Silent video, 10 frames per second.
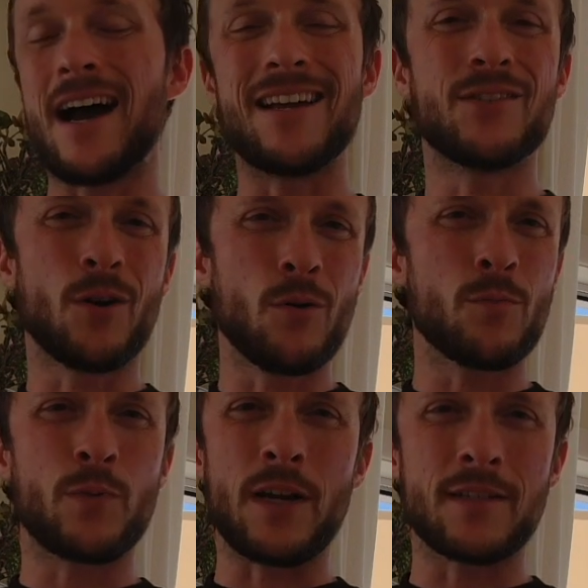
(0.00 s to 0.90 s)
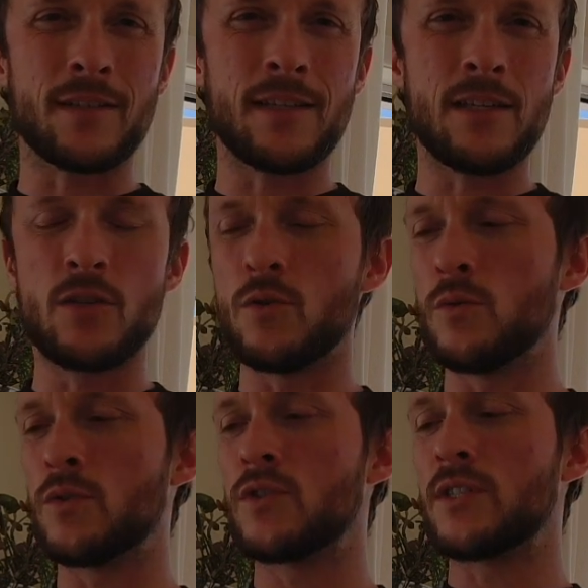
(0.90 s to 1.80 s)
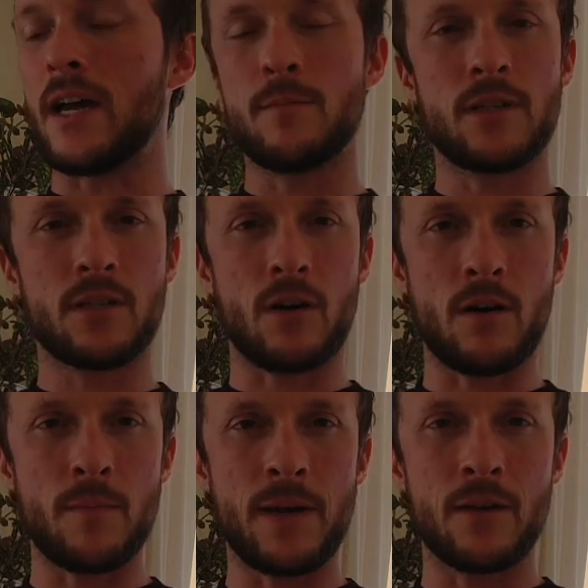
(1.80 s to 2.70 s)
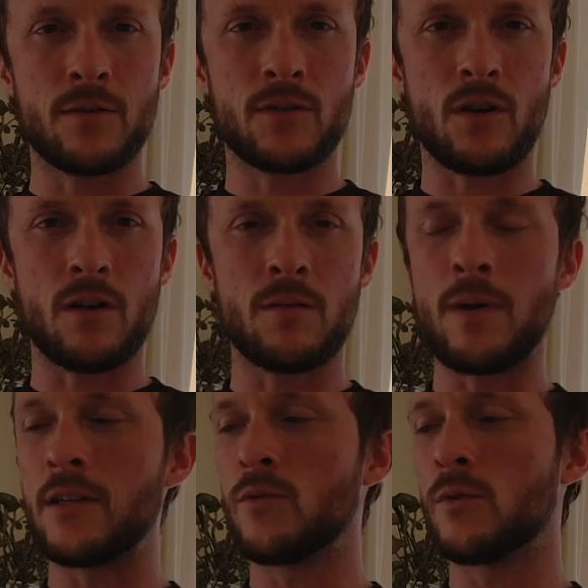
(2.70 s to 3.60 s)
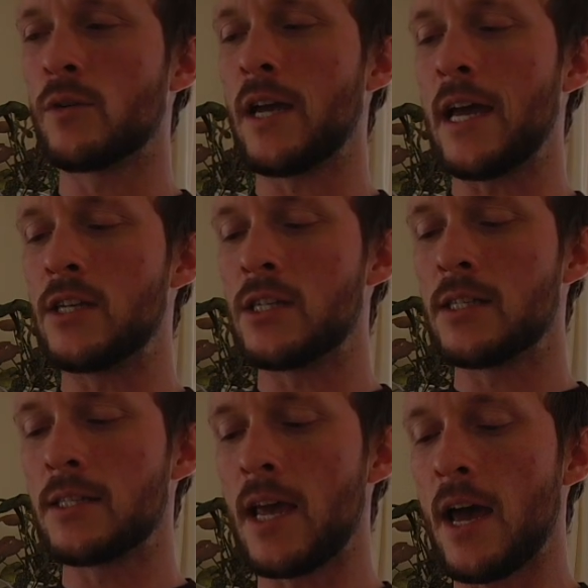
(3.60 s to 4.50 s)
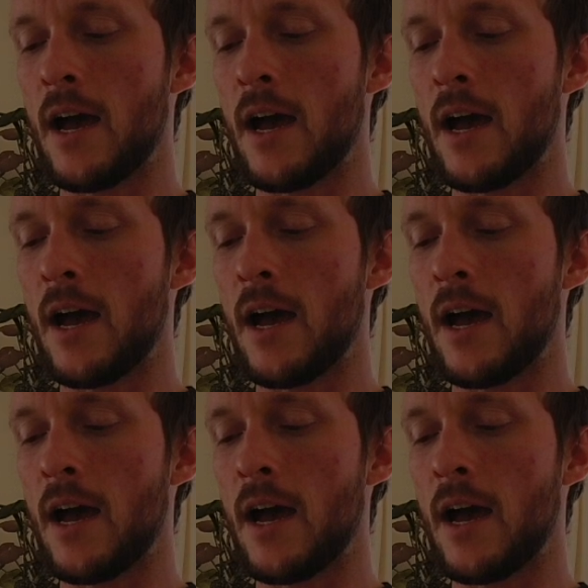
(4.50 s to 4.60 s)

I don't presently use diamond compounds on my dual grit edges.